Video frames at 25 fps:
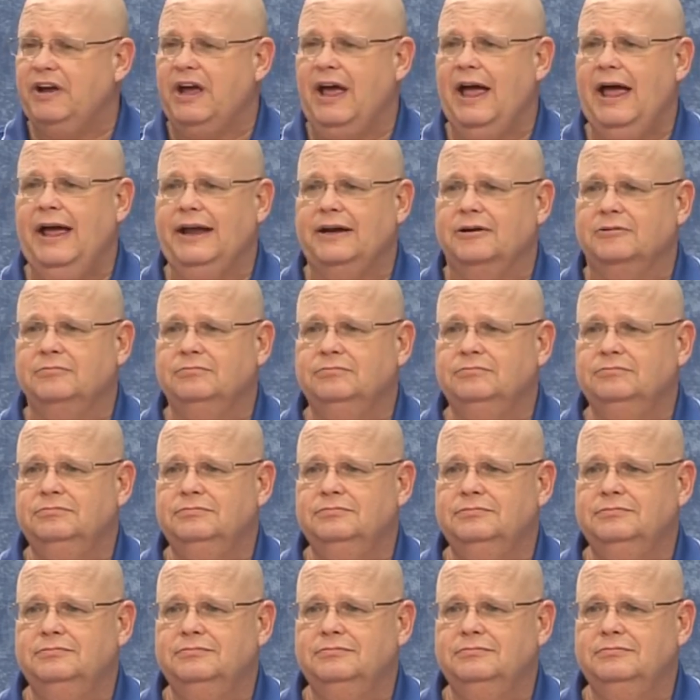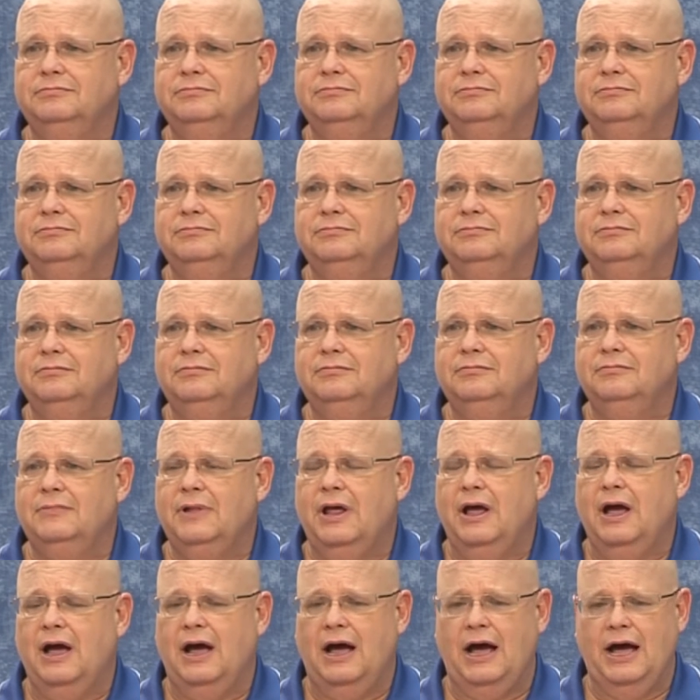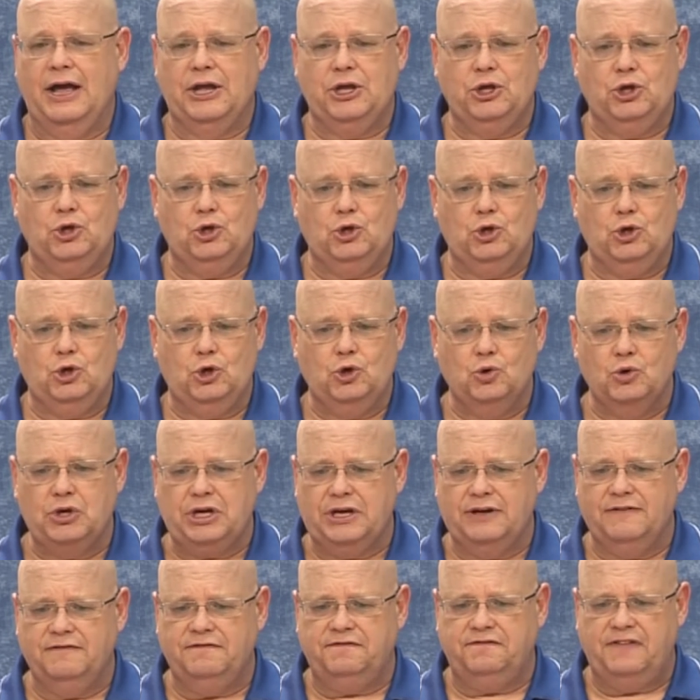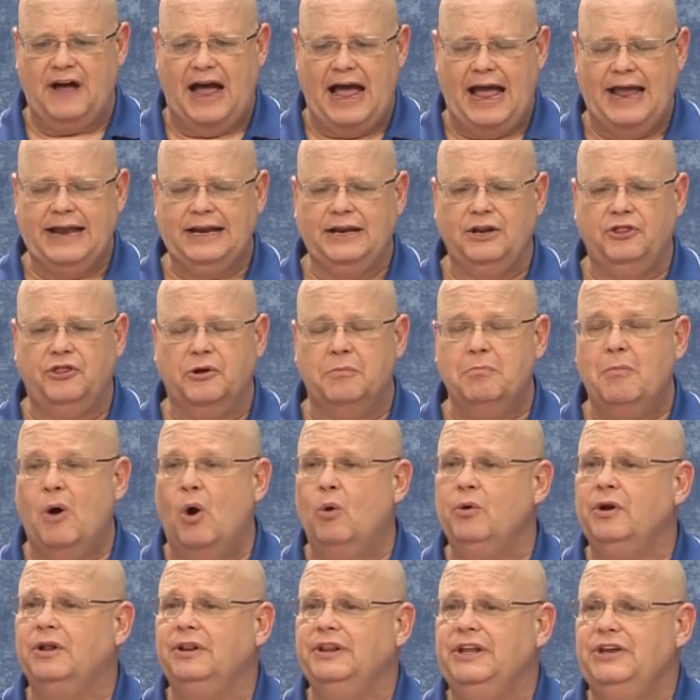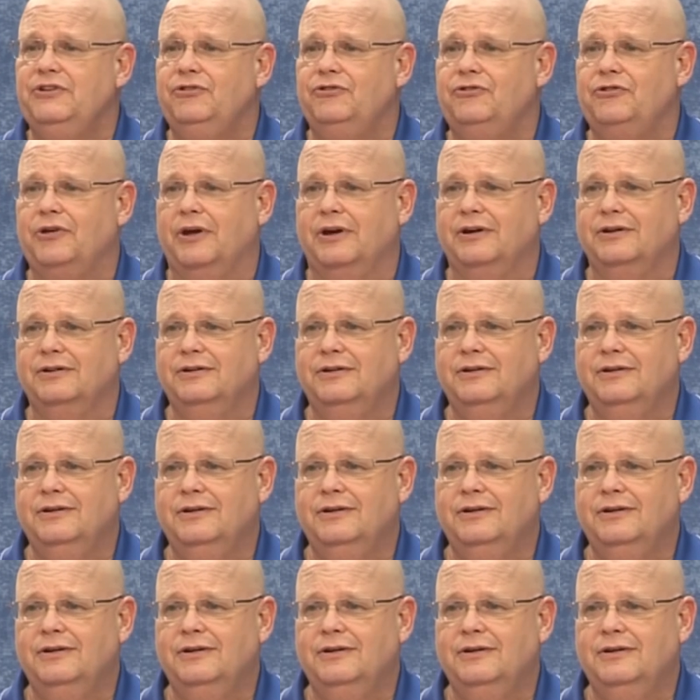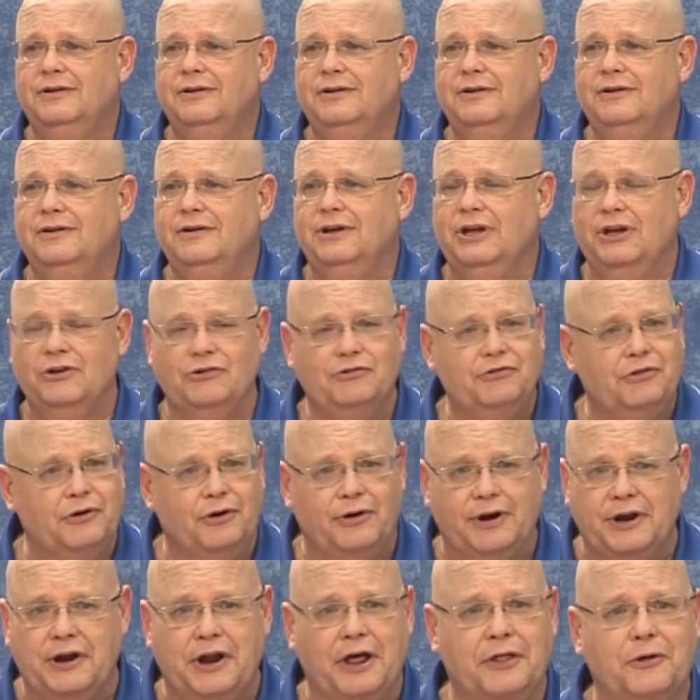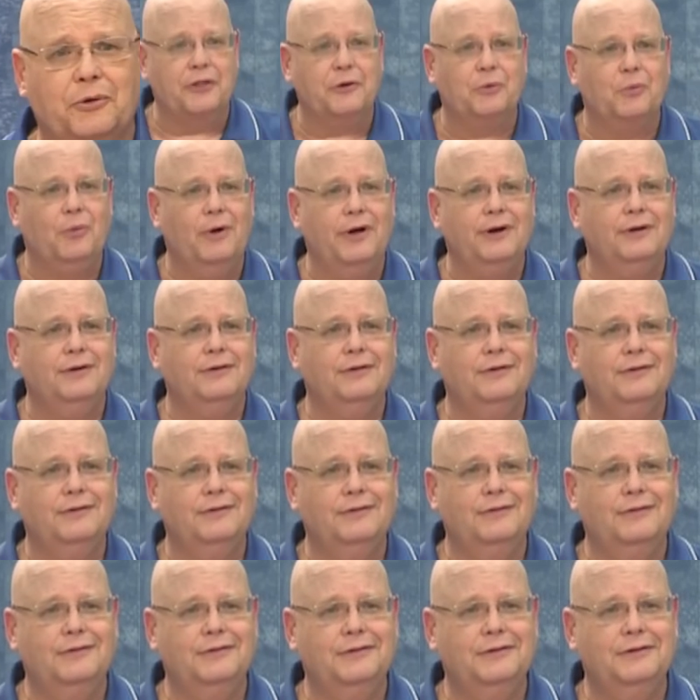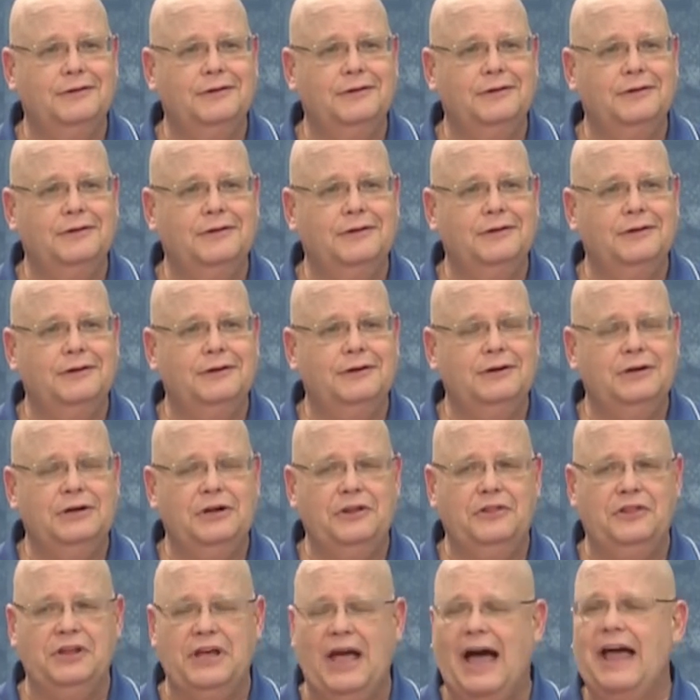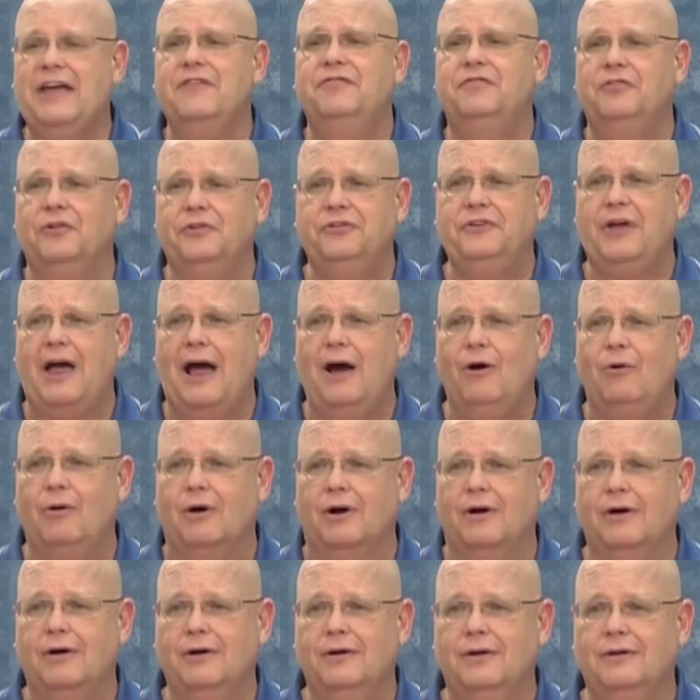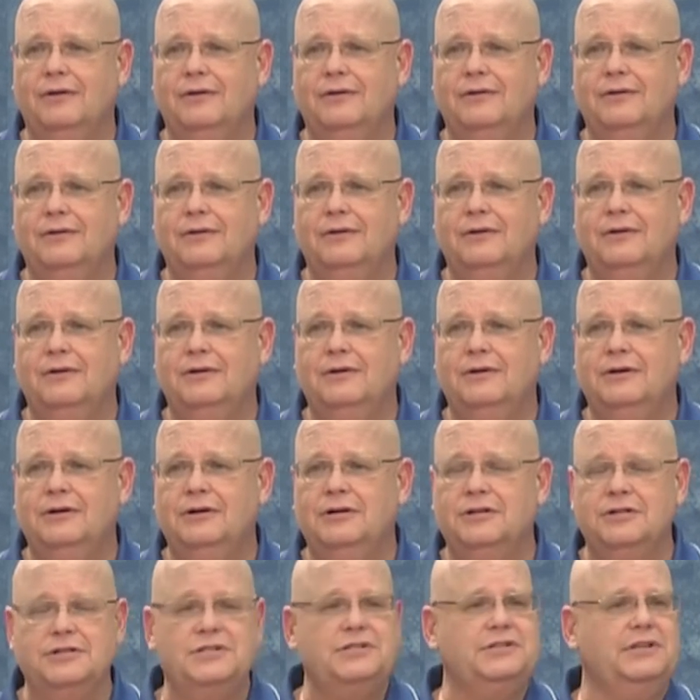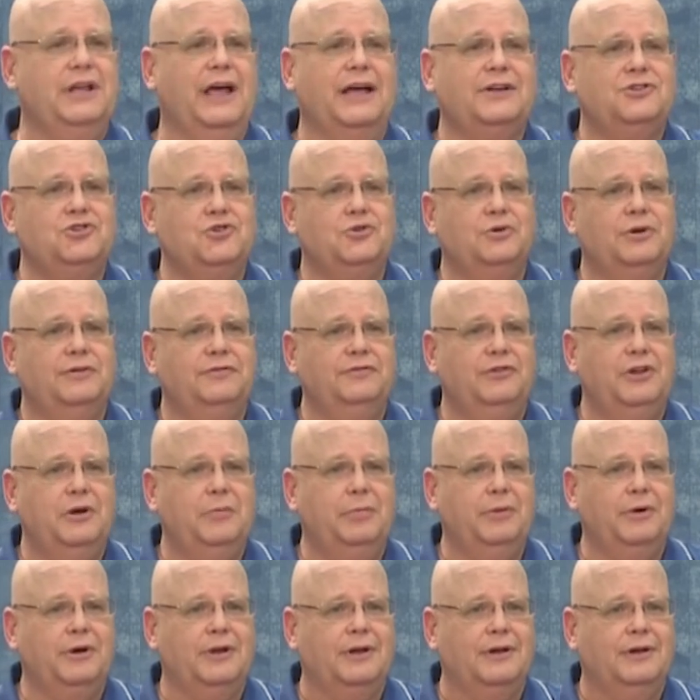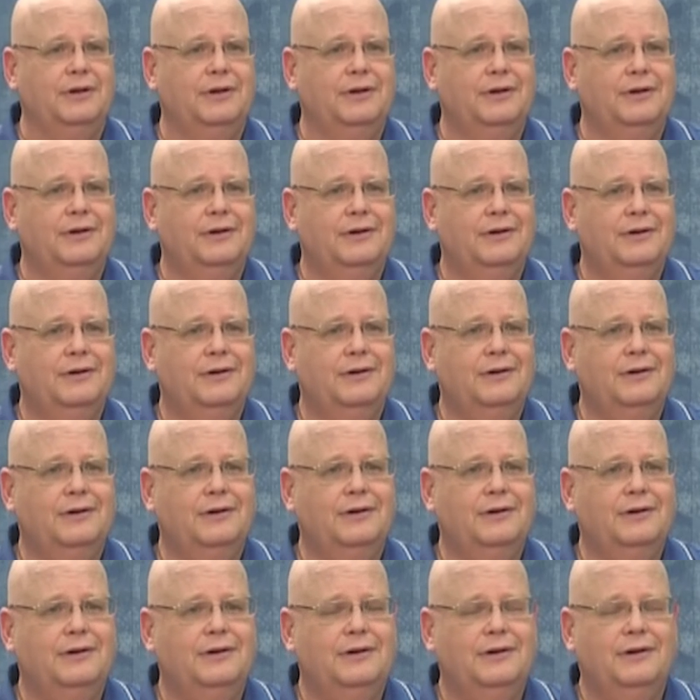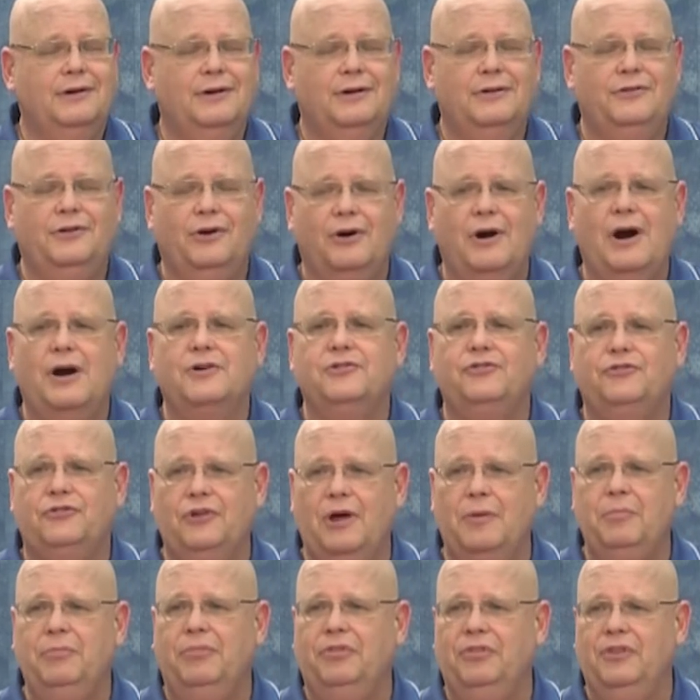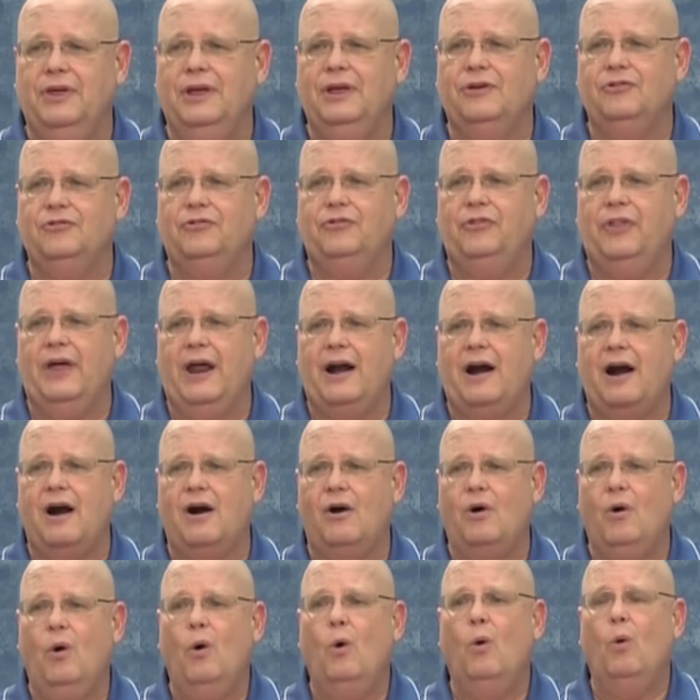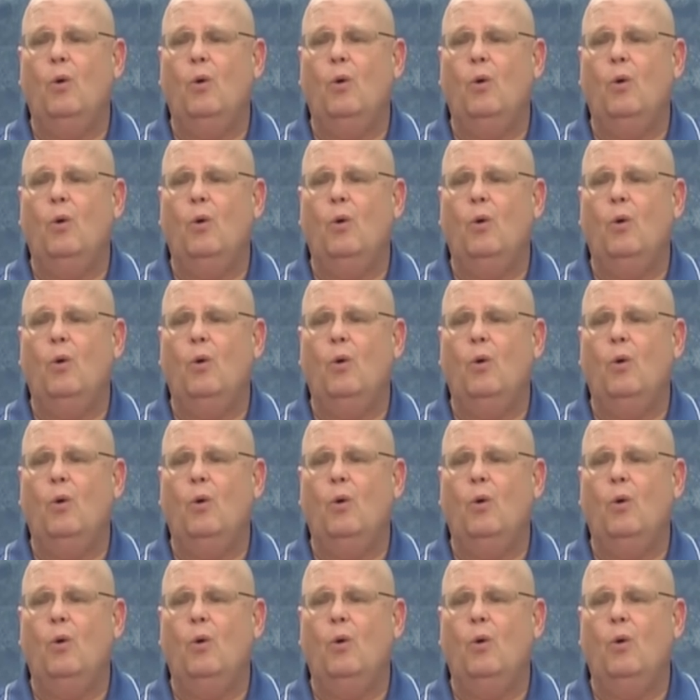of a kind. Uh, you can find the Mona Lisa. Is there another one? The Eiffel Tower, the Statue of Liberty. There are some things that are